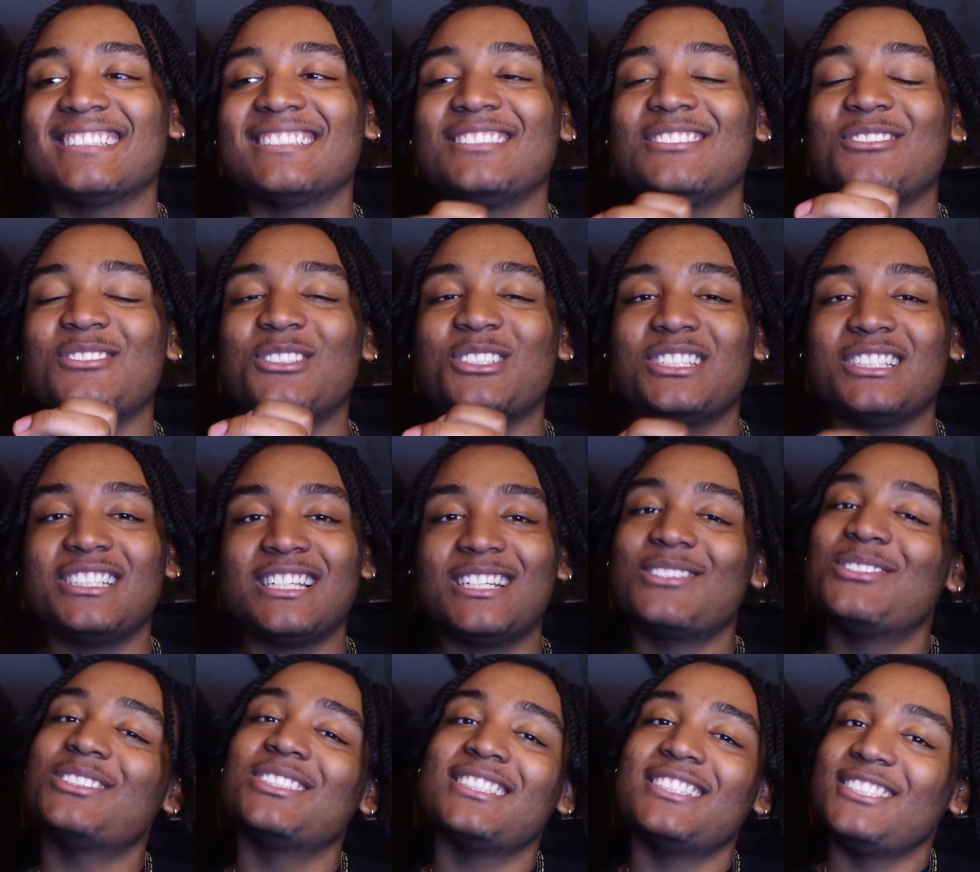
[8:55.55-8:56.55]
you should
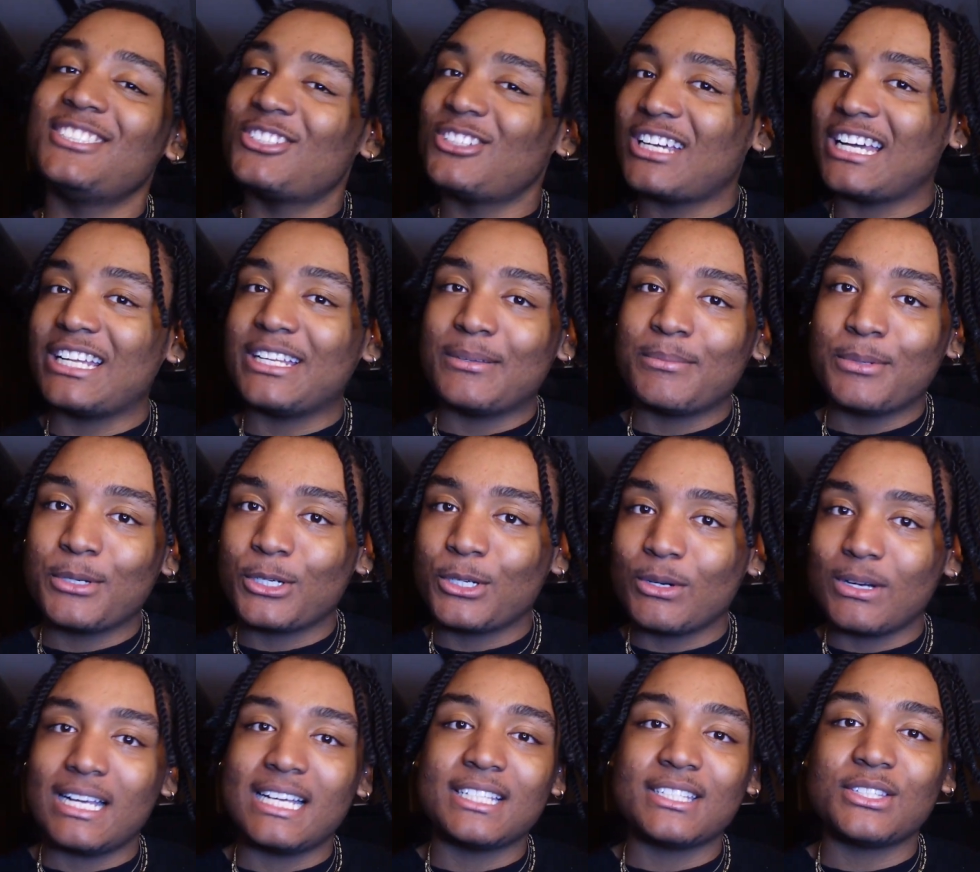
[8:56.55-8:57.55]
definitely try to
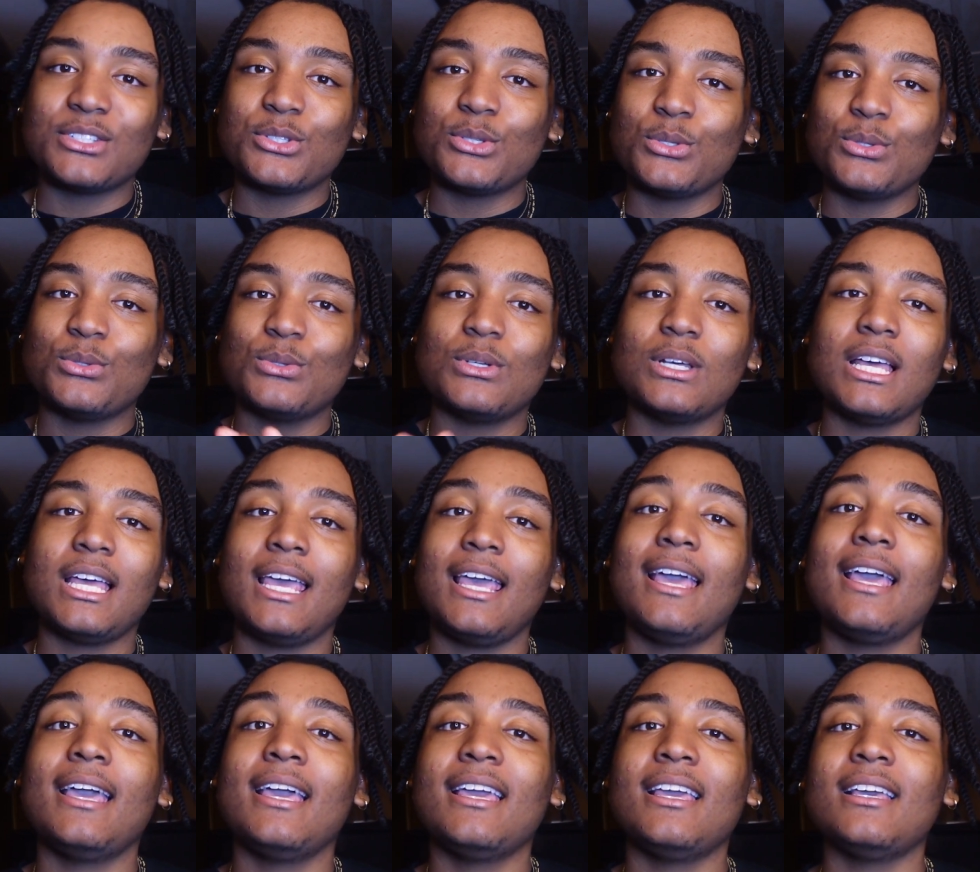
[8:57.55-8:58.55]
progress to
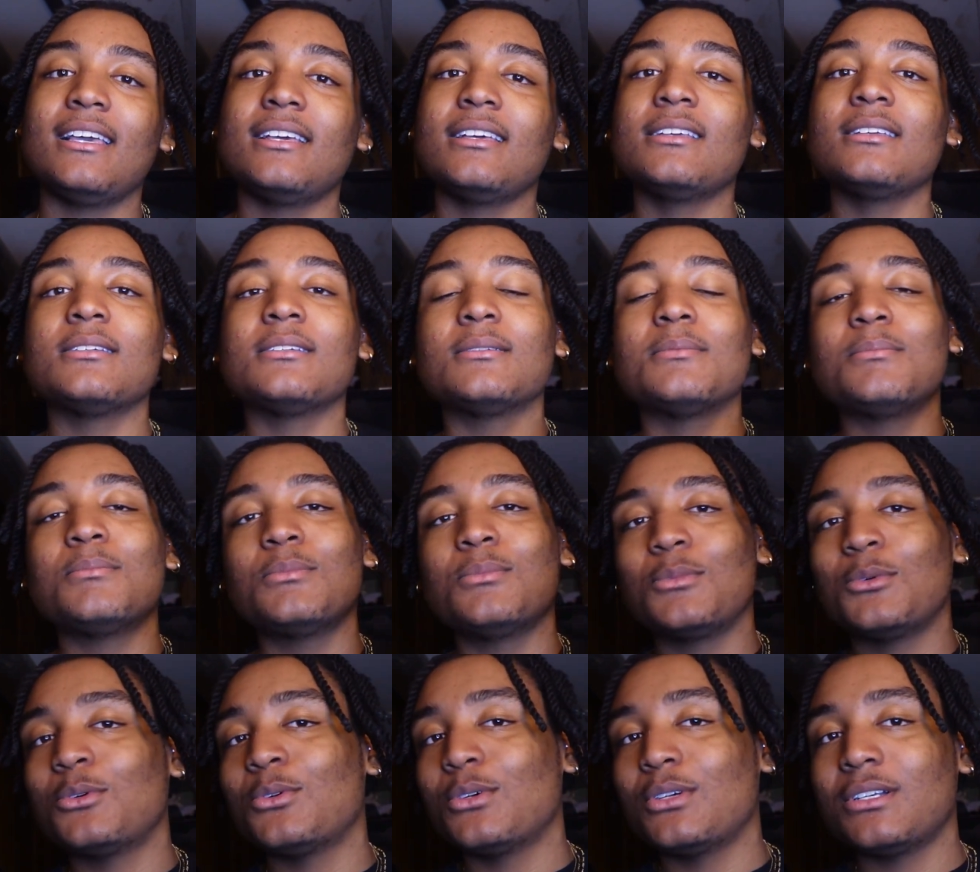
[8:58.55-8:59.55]
a
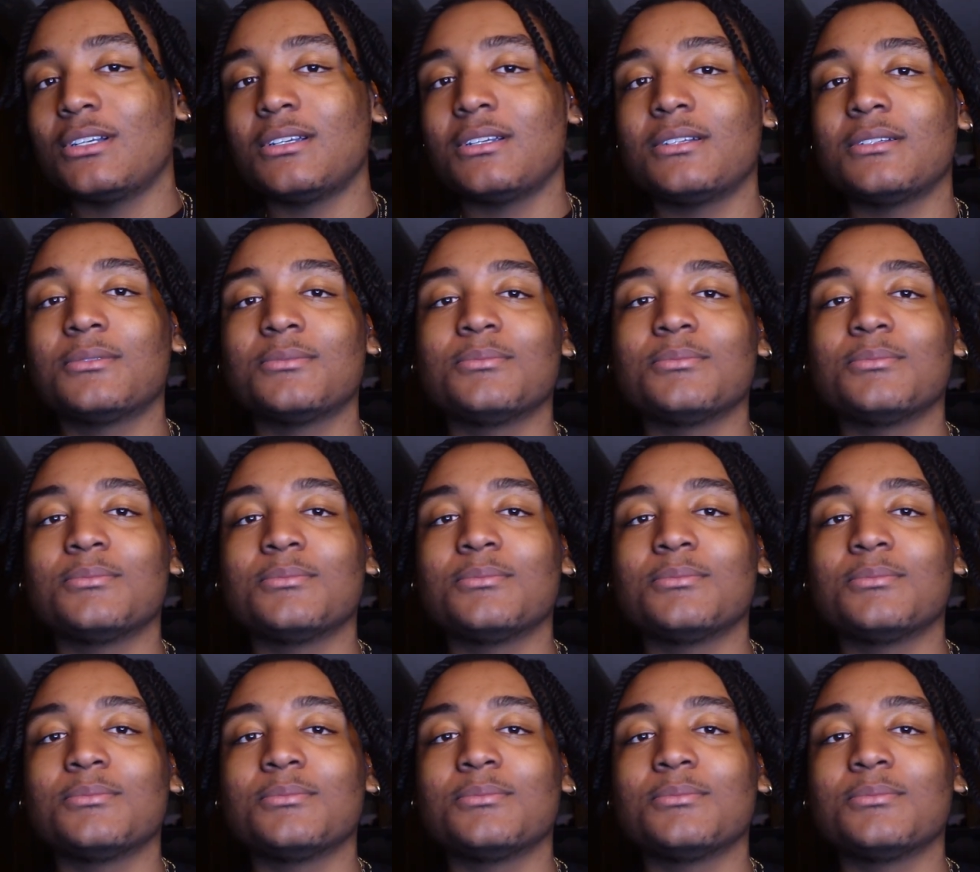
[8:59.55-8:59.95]
more